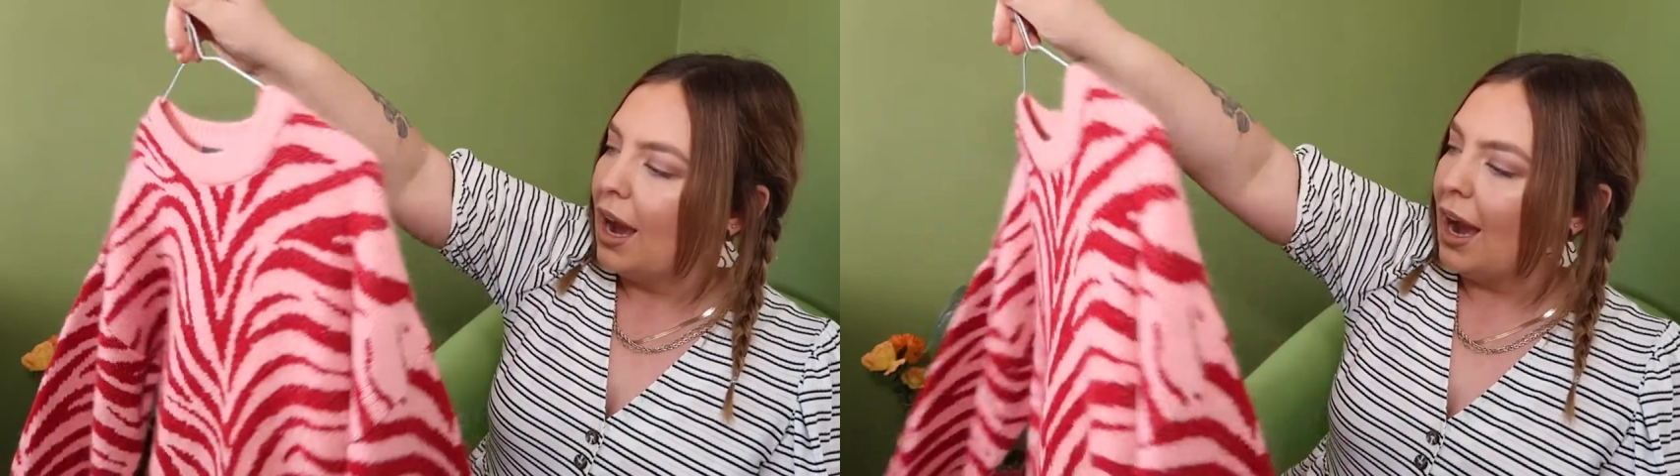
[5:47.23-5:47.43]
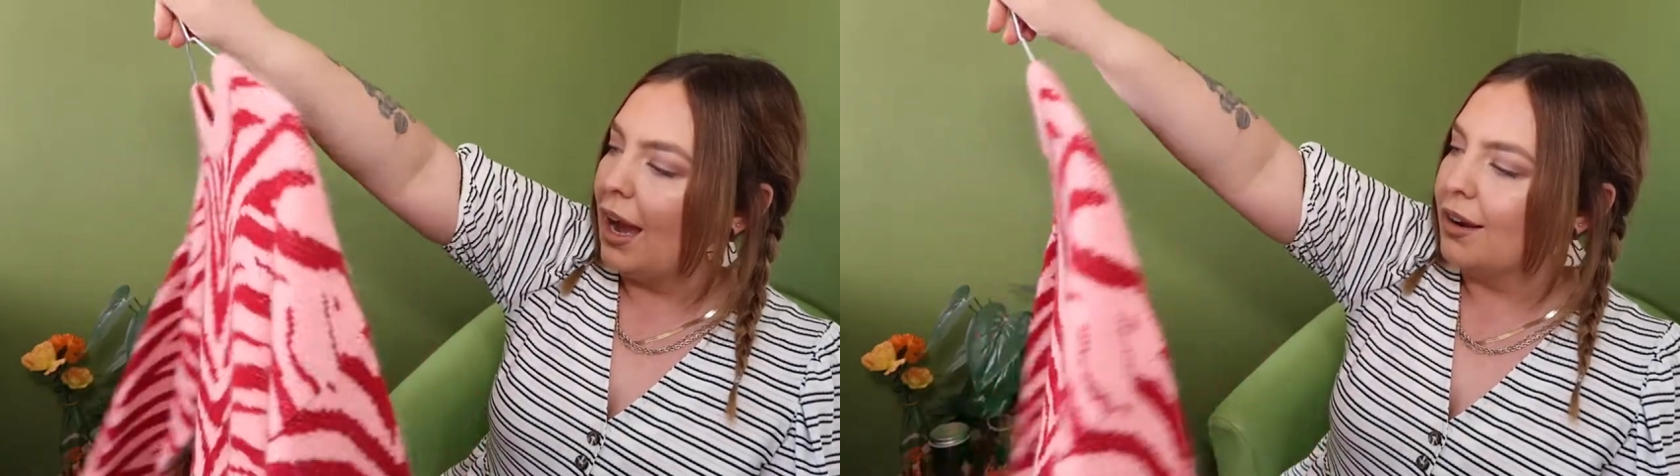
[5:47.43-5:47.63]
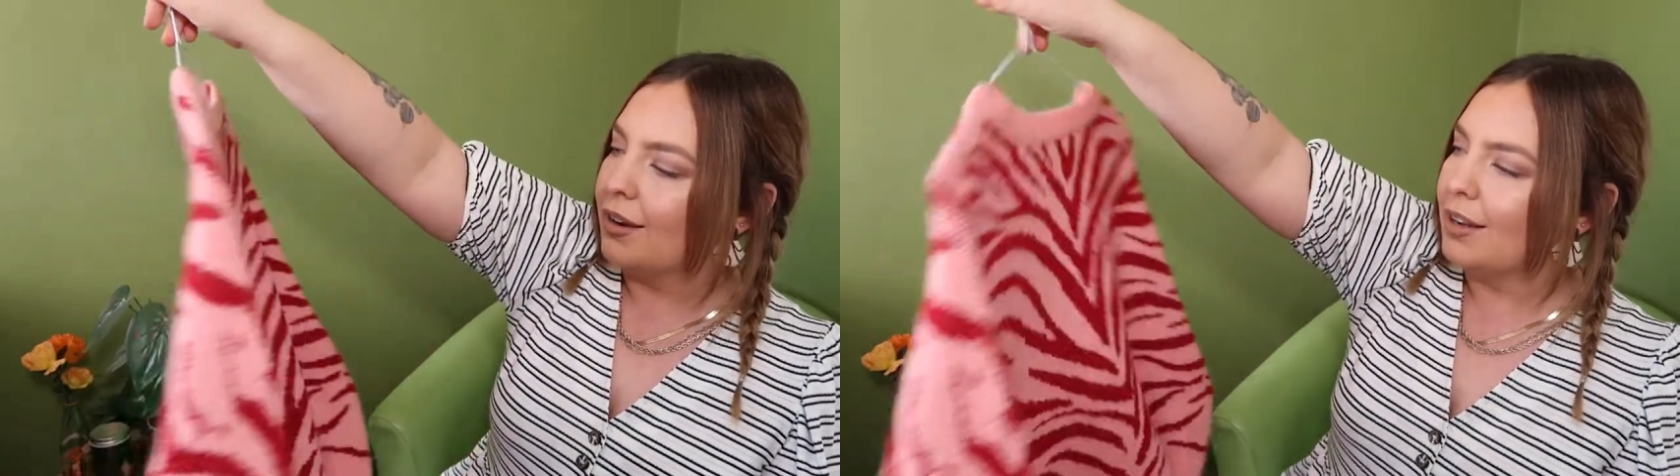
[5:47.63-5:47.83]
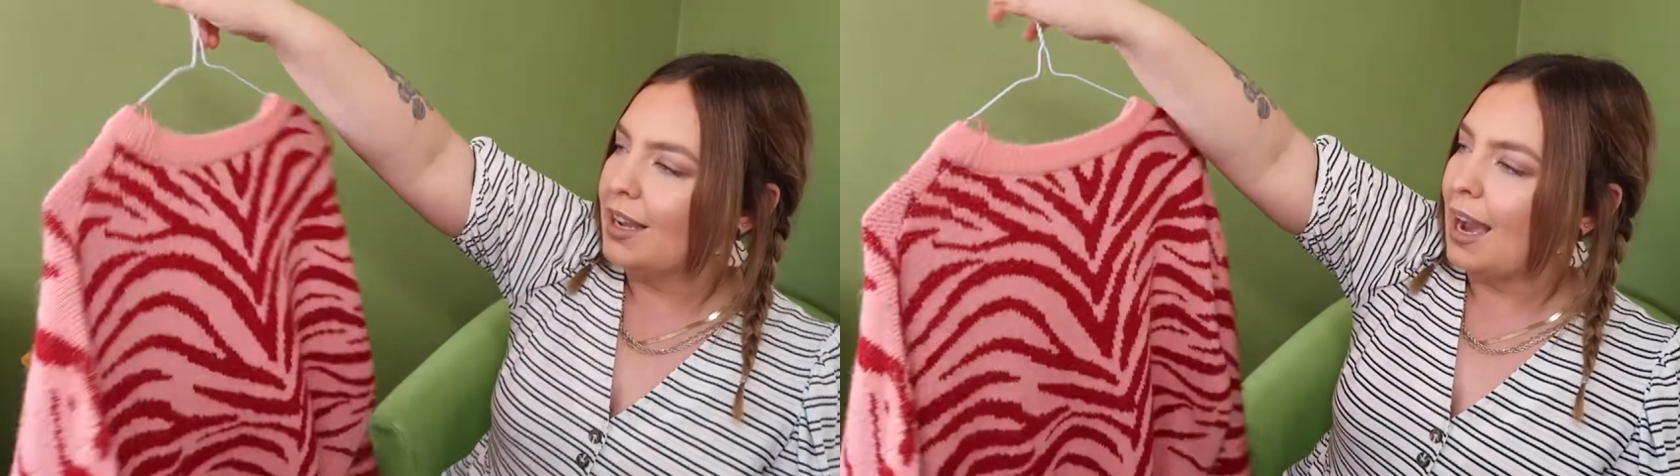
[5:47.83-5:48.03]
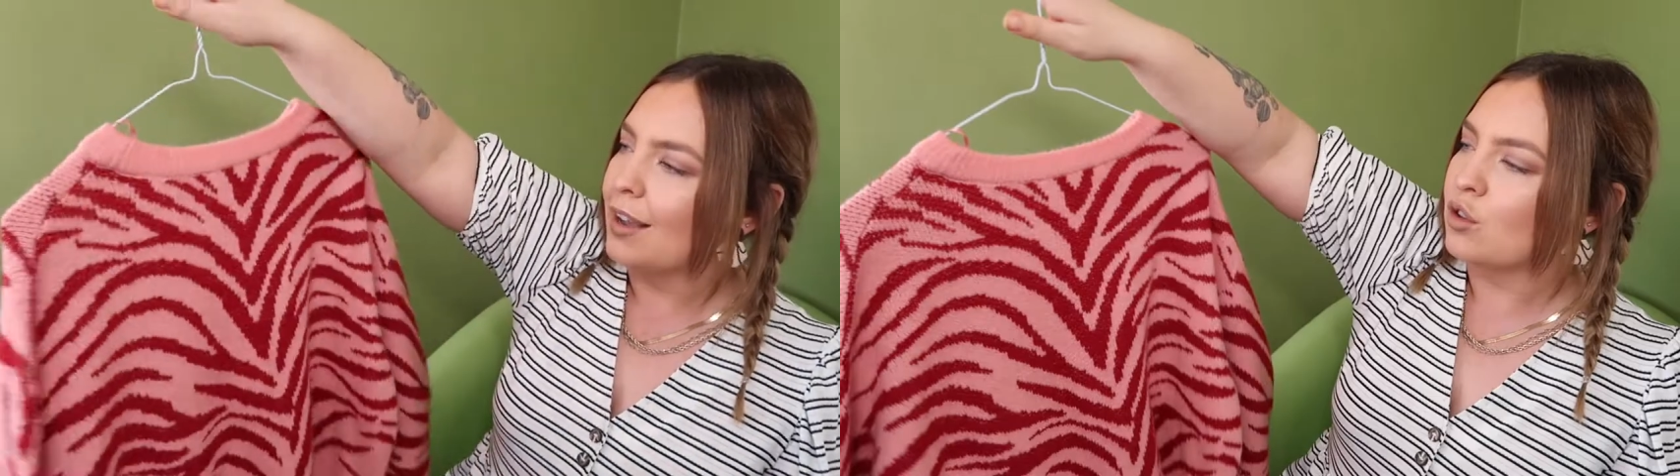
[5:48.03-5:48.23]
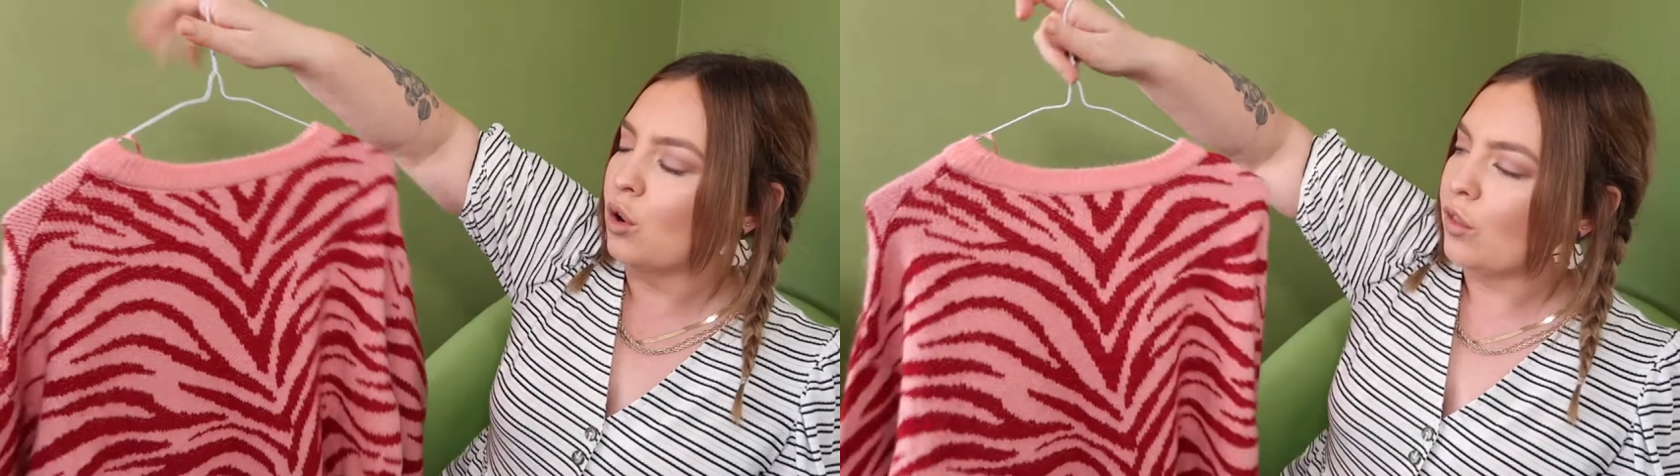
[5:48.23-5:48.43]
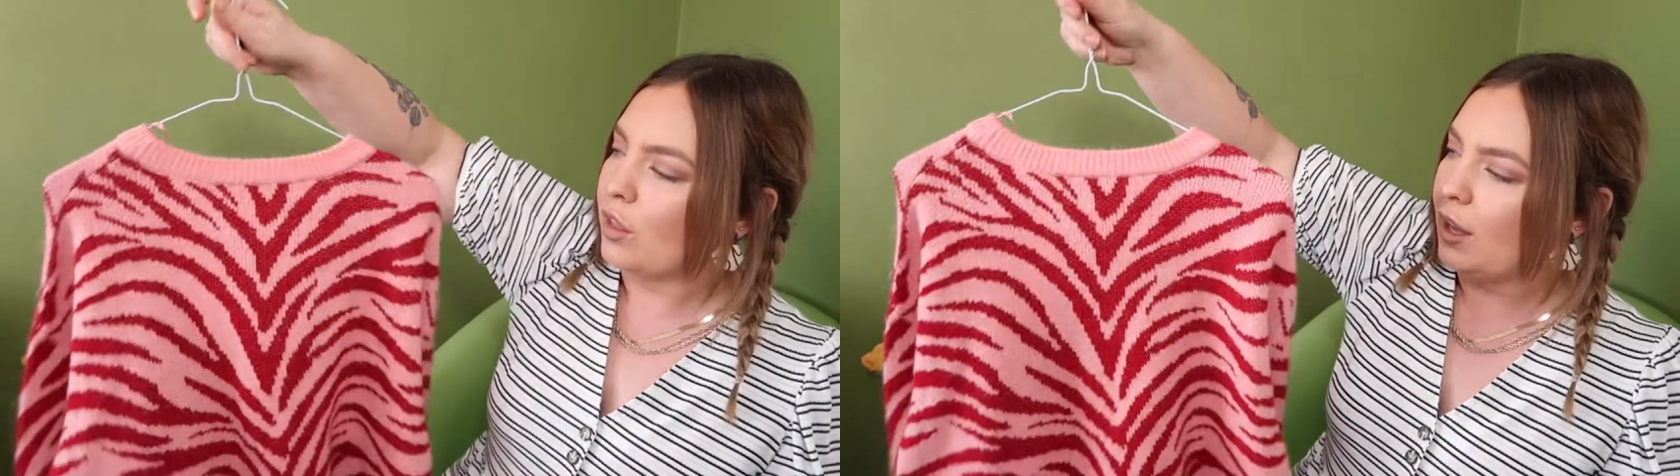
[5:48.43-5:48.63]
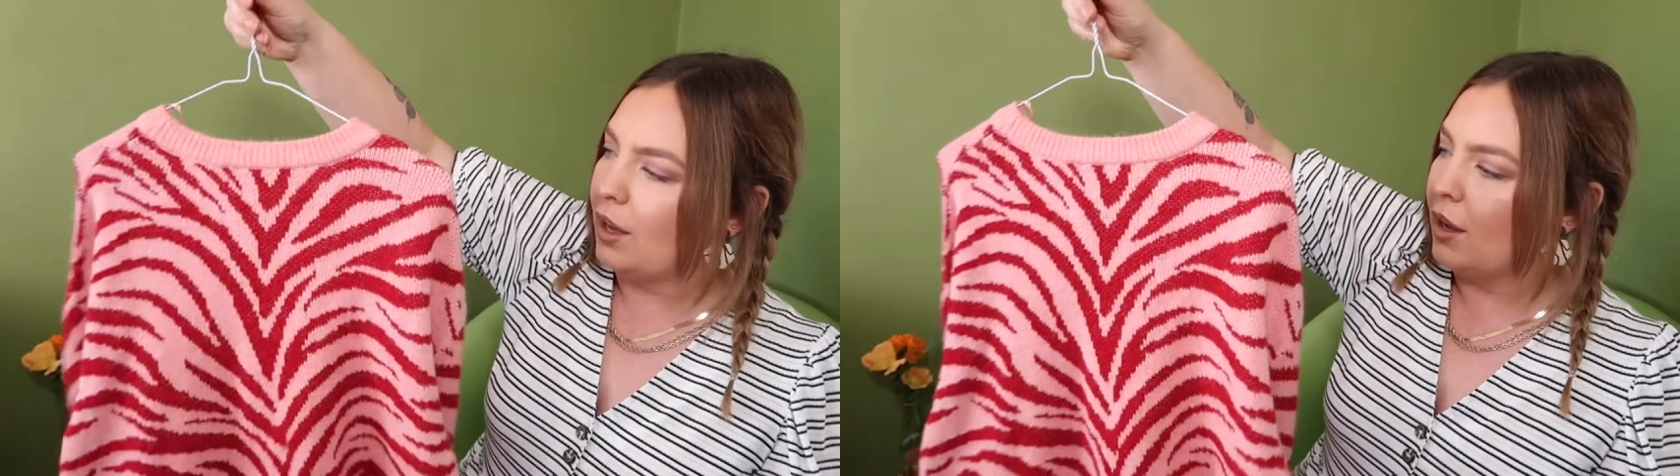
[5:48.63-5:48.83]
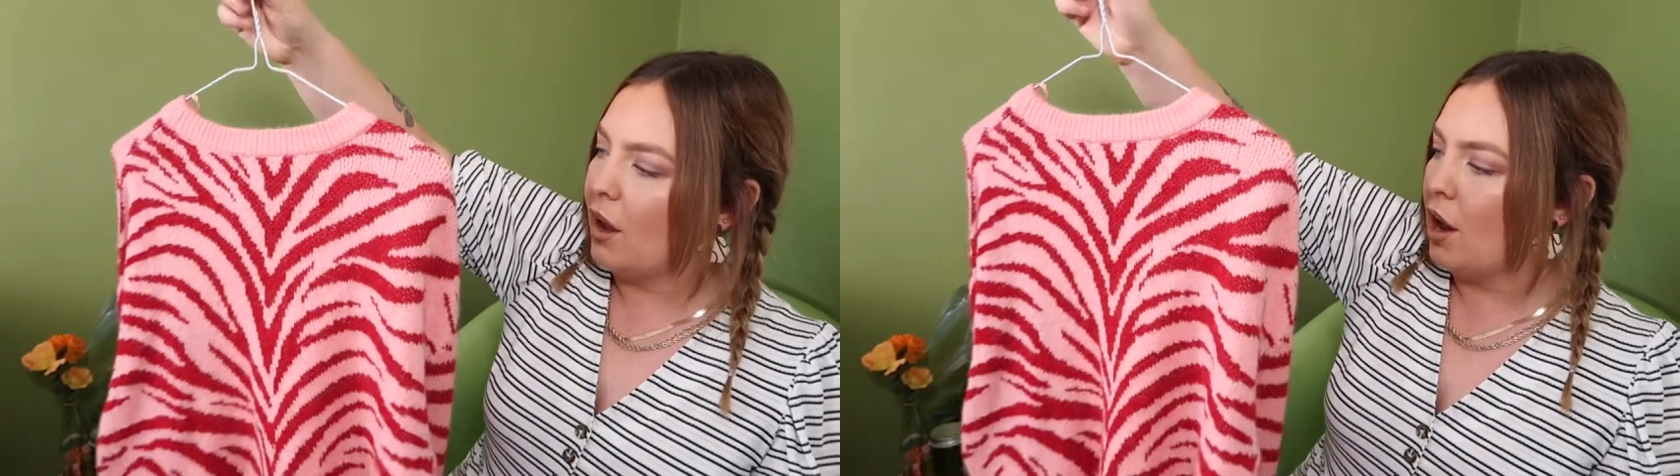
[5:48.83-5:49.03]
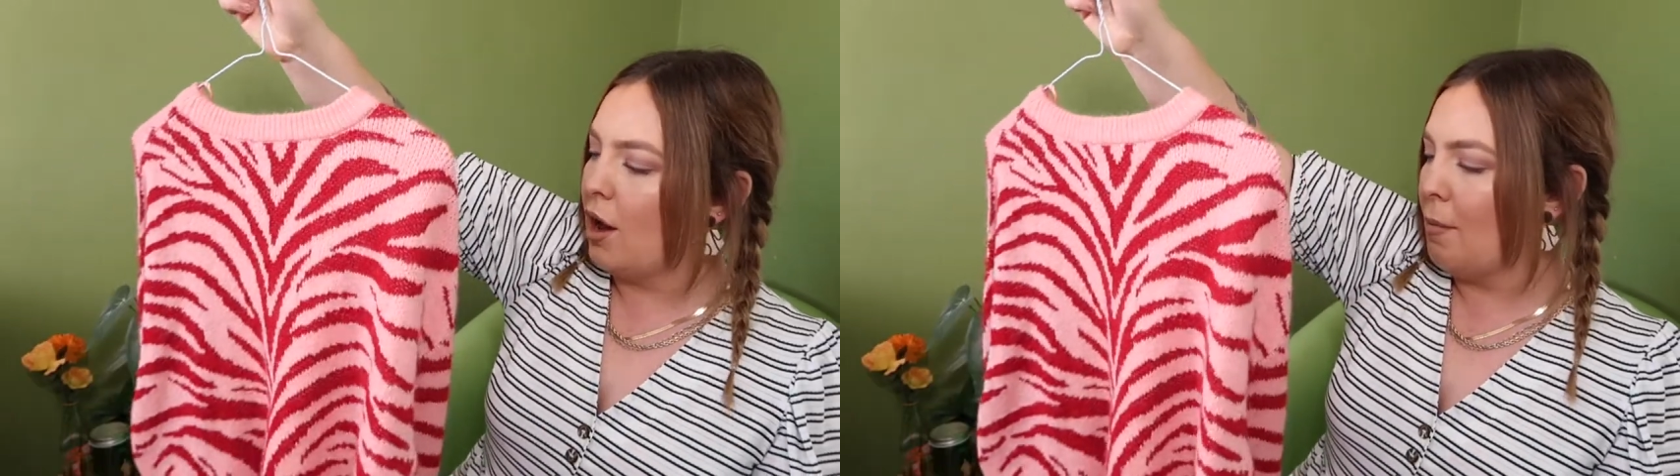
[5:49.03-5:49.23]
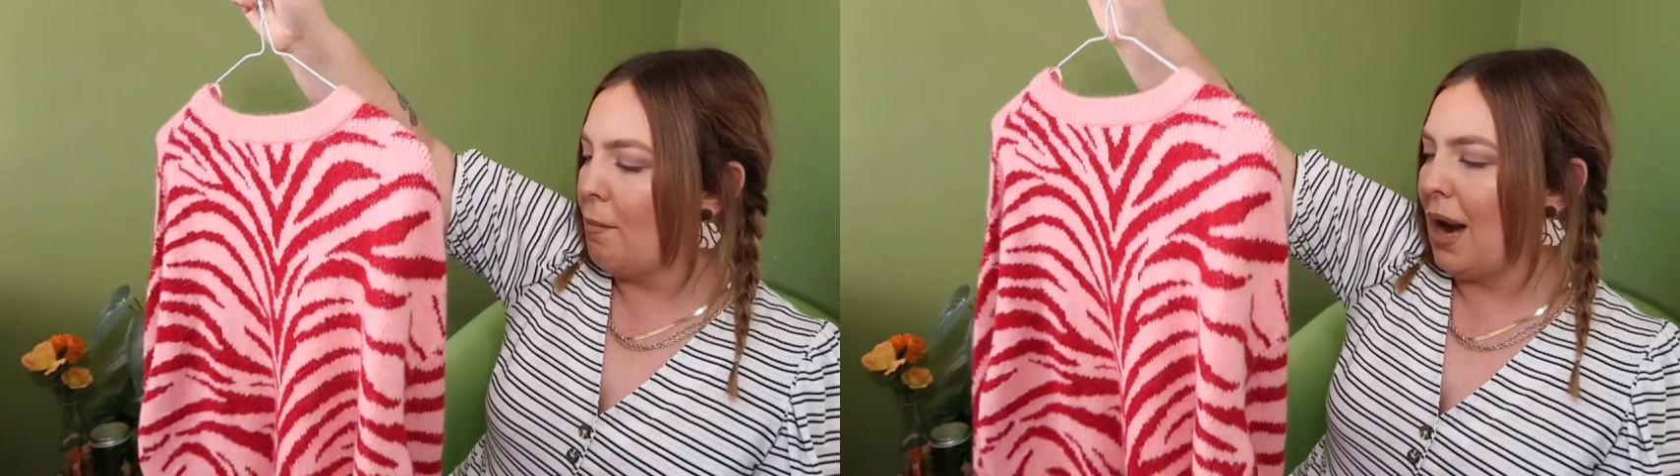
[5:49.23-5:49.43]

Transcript: And it has got the um,